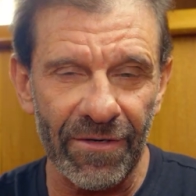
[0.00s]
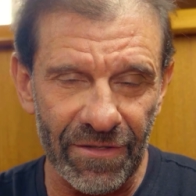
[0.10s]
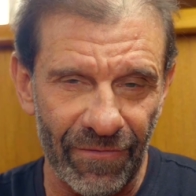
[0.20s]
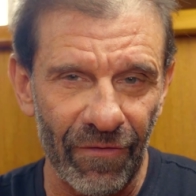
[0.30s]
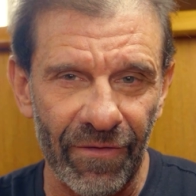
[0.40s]
There's
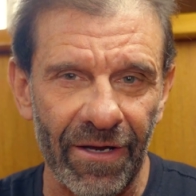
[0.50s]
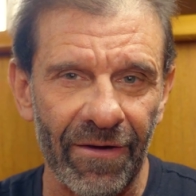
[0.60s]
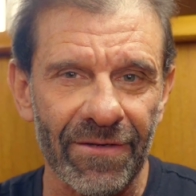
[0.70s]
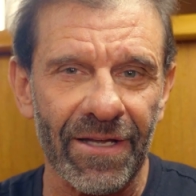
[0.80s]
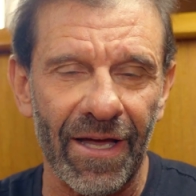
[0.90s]
a few
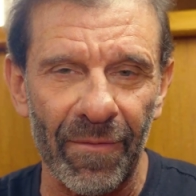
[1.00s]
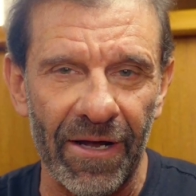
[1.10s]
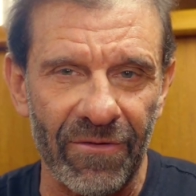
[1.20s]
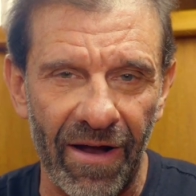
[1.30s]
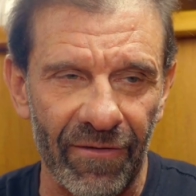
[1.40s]
videos on
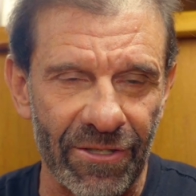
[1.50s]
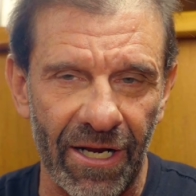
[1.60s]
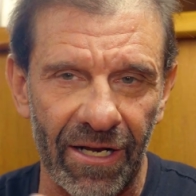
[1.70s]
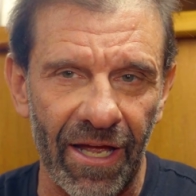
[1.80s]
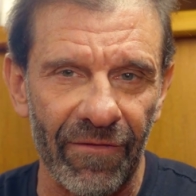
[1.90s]
my travel
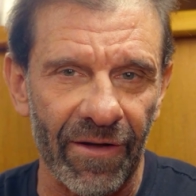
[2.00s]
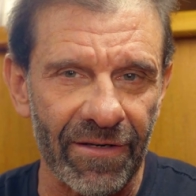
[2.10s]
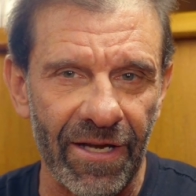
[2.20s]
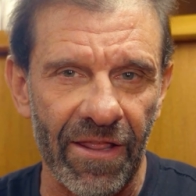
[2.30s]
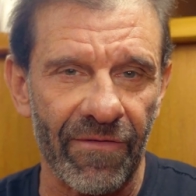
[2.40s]
channel, Life
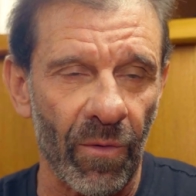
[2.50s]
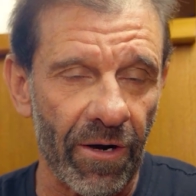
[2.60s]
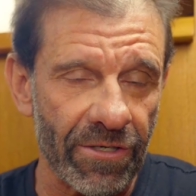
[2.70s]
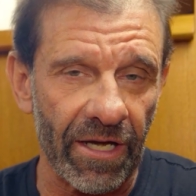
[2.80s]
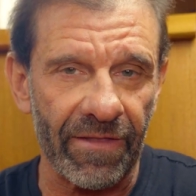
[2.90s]
Untethered, if you
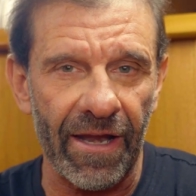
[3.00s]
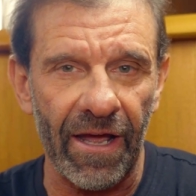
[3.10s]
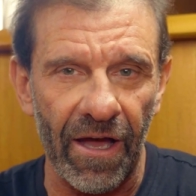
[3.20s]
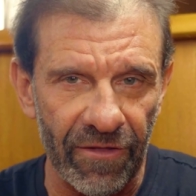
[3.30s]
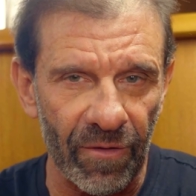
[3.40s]
want to check that
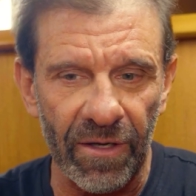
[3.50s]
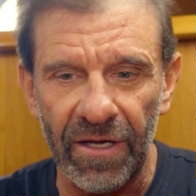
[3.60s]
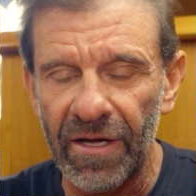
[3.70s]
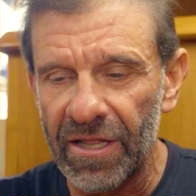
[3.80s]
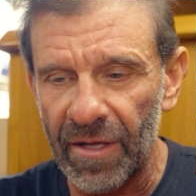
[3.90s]
out, and
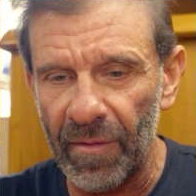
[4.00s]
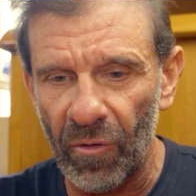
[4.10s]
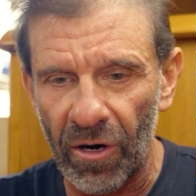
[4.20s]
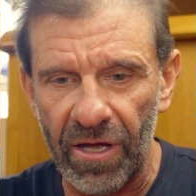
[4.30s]
there'll be more